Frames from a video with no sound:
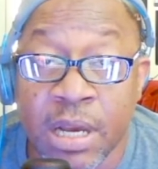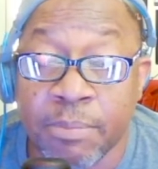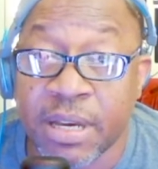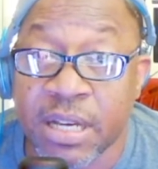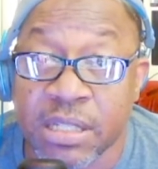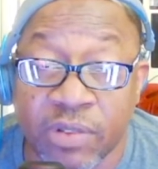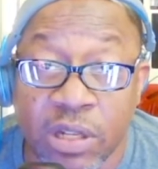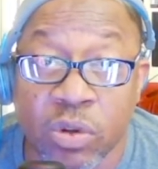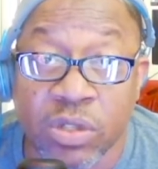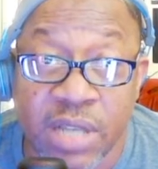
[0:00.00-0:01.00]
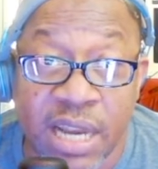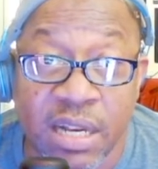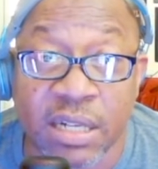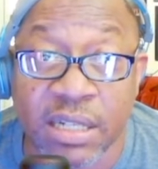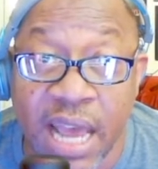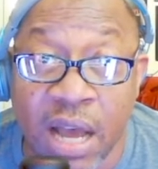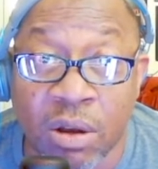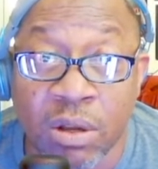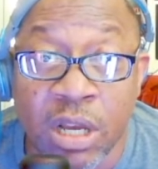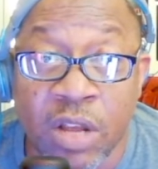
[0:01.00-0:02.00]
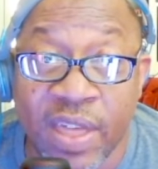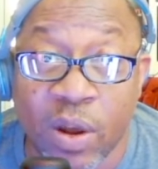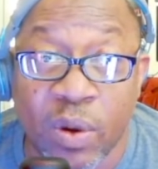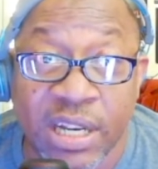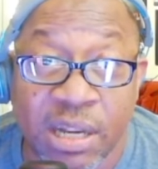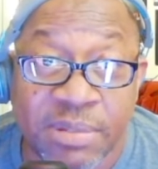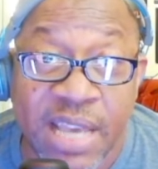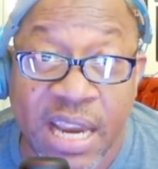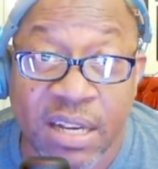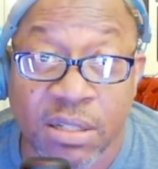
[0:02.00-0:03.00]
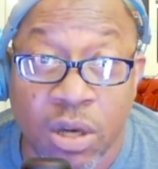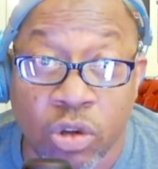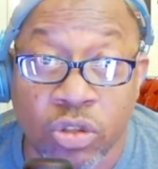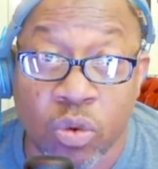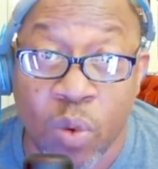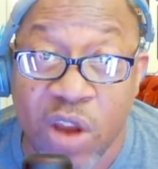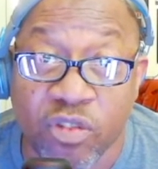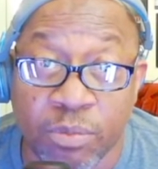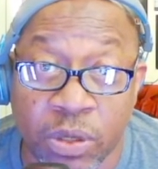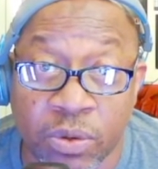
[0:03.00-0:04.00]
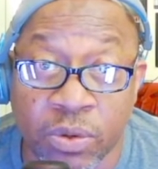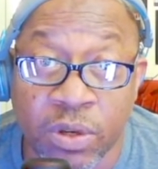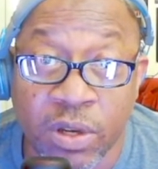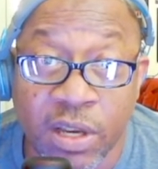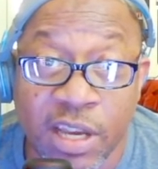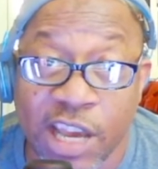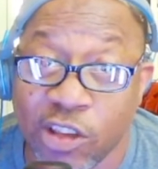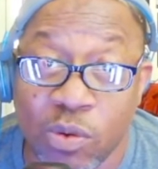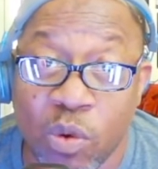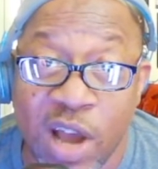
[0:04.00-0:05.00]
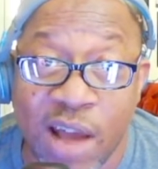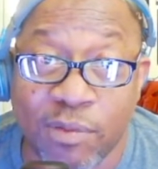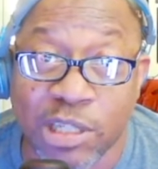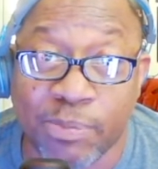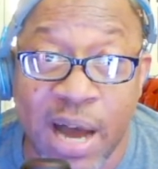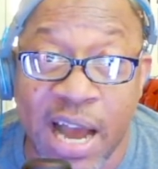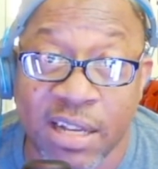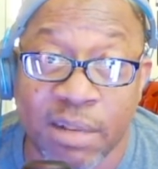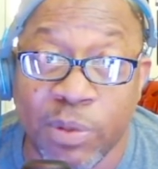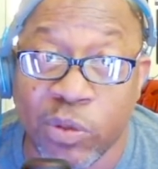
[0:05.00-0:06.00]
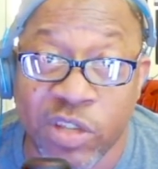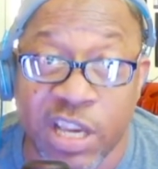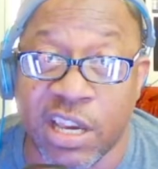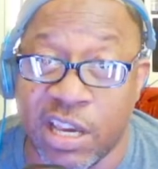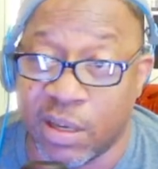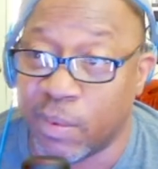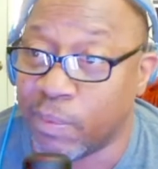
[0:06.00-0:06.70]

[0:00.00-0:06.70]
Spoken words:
Because if you don't say nothing now, they're going to end up taking this culture away from you, and you won't have a spot in the museum. You know